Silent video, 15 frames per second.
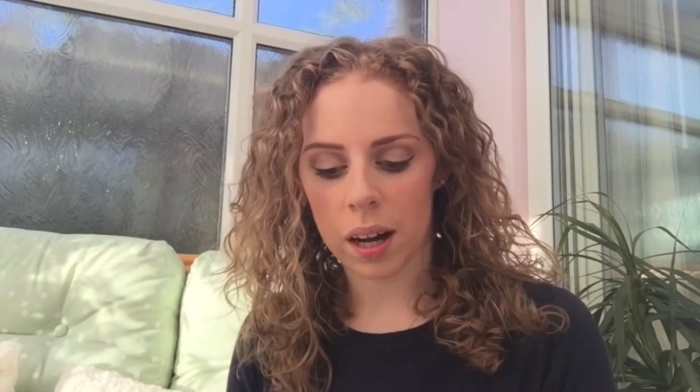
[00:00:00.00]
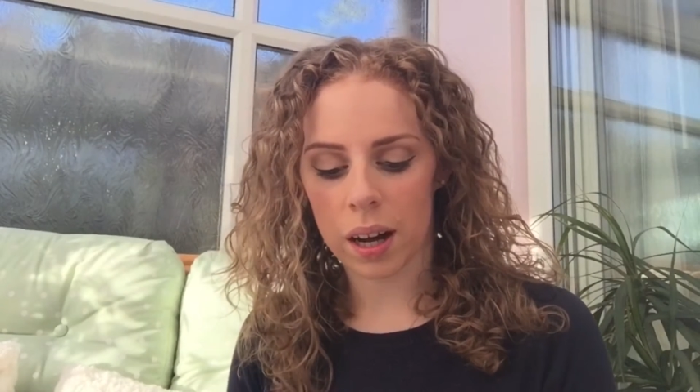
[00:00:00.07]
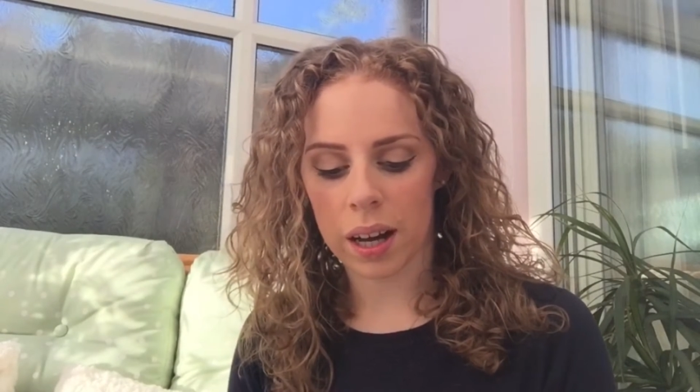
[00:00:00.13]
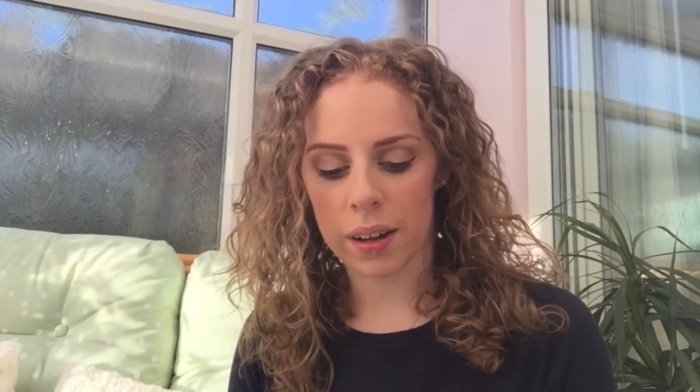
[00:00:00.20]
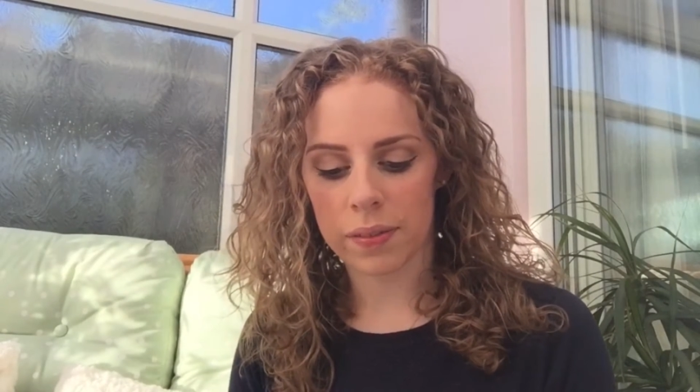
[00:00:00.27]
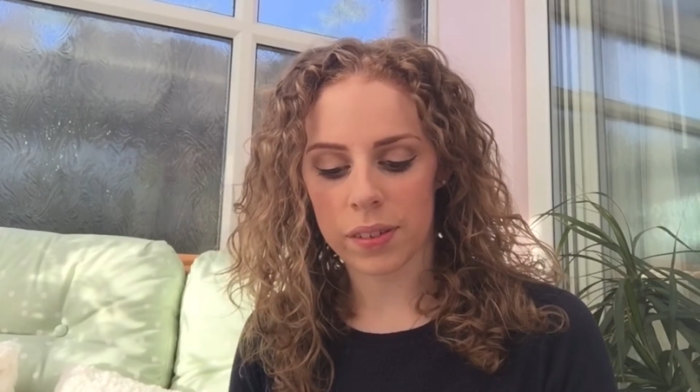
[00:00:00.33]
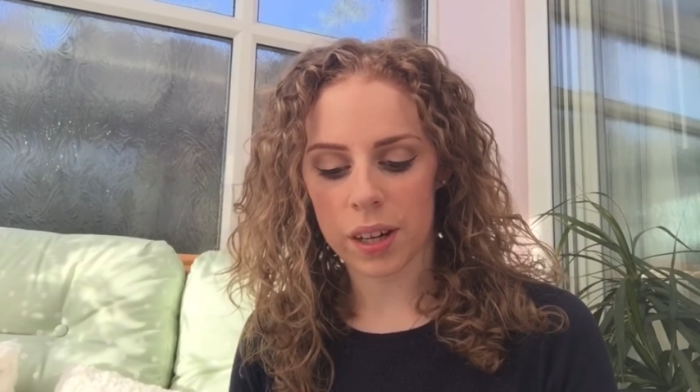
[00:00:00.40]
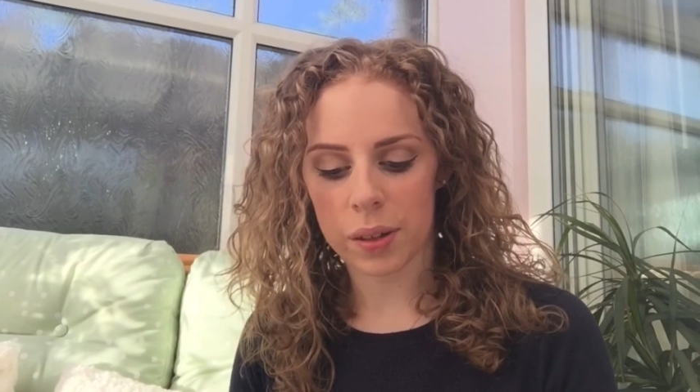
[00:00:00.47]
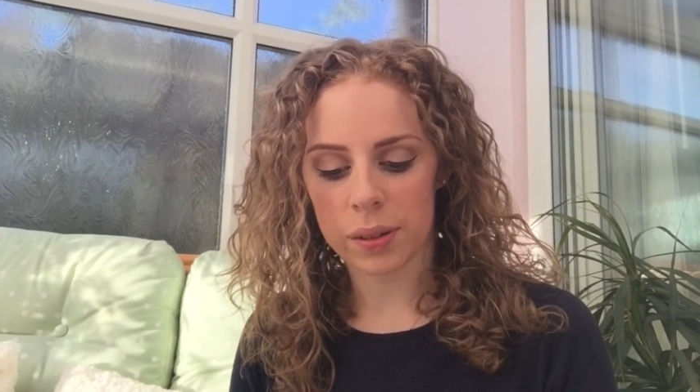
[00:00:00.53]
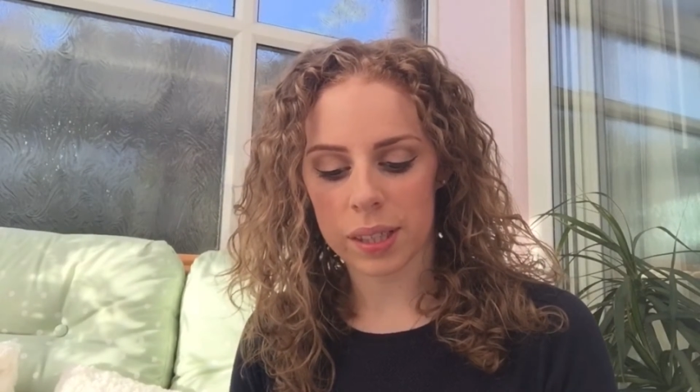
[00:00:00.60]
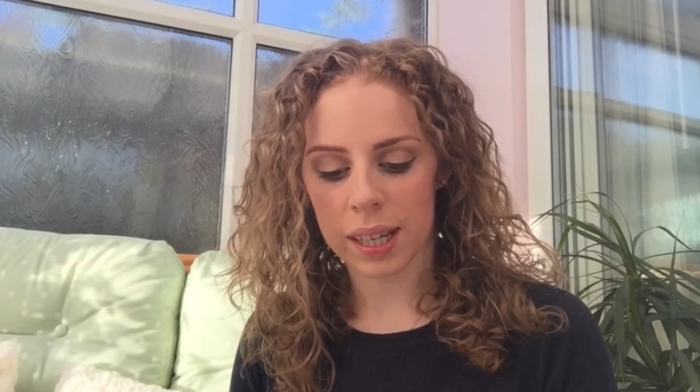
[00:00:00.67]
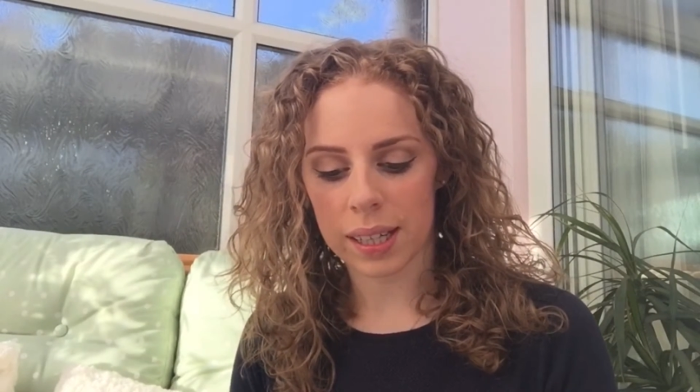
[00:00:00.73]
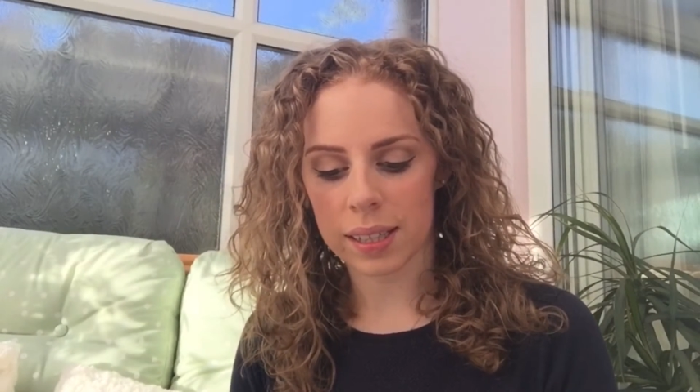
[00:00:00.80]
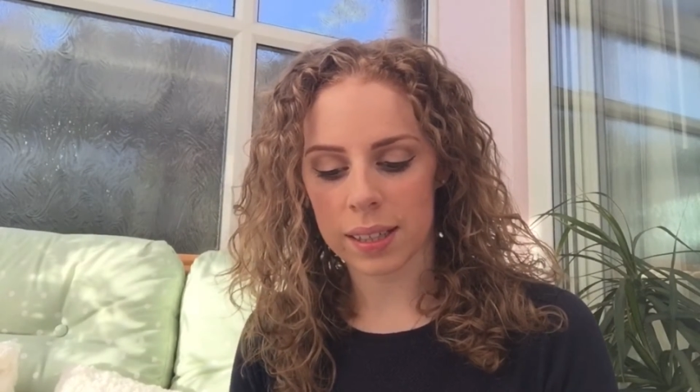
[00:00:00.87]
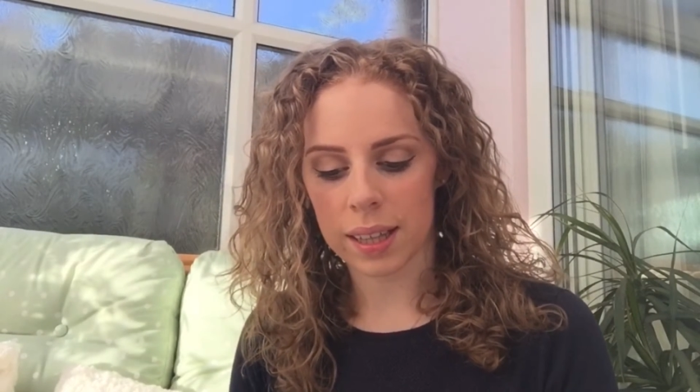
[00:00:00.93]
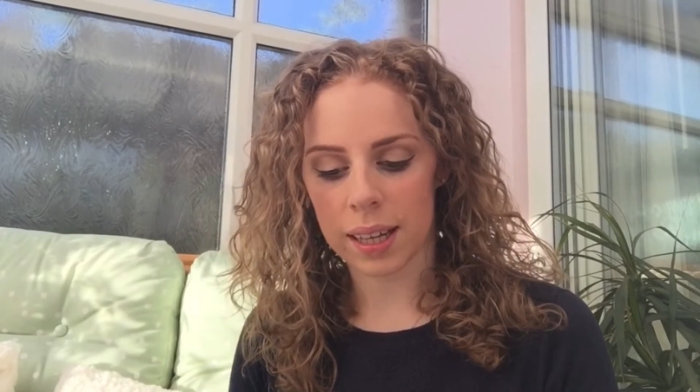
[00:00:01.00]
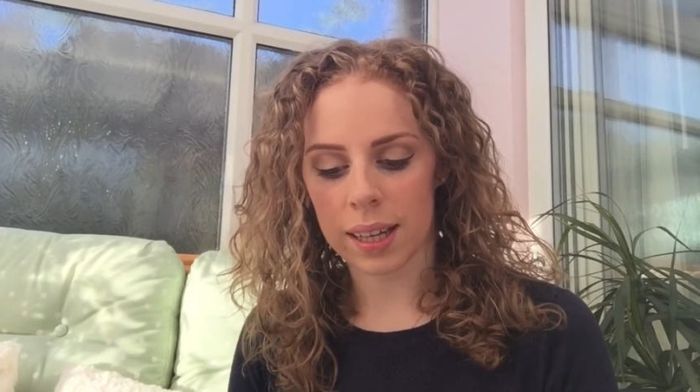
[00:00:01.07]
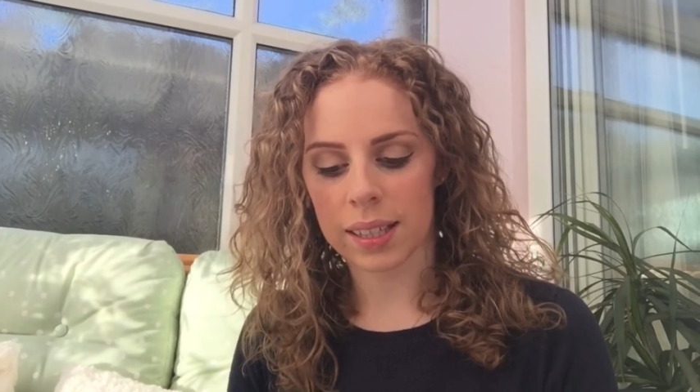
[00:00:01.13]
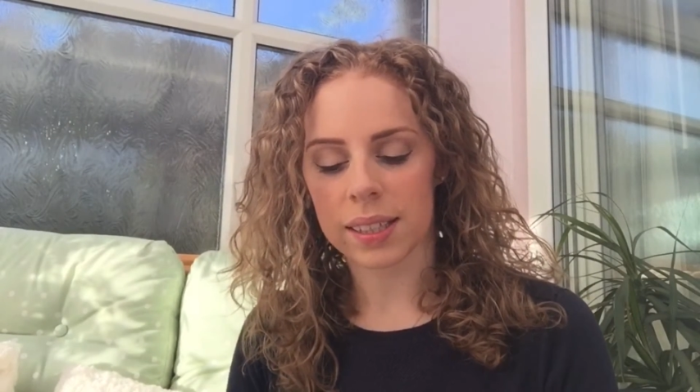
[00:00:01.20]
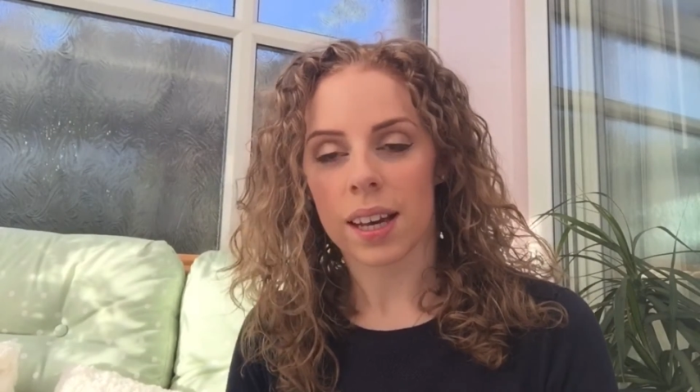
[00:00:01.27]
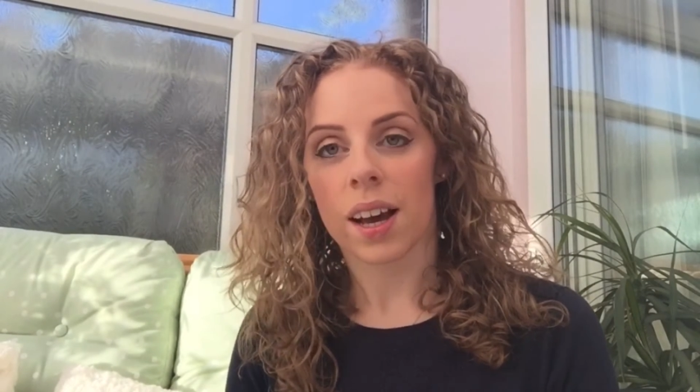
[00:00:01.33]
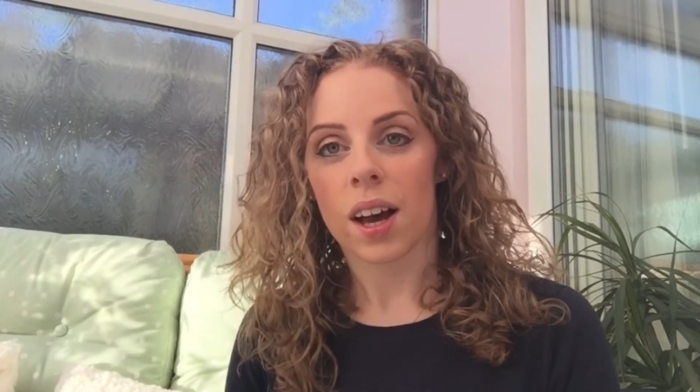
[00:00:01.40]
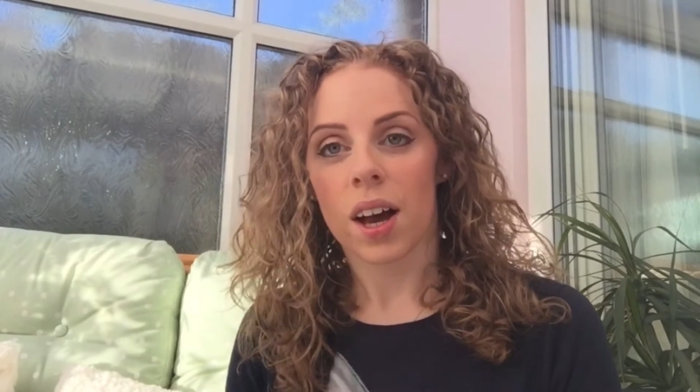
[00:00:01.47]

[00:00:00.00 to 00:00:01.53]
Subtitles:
I have noticed these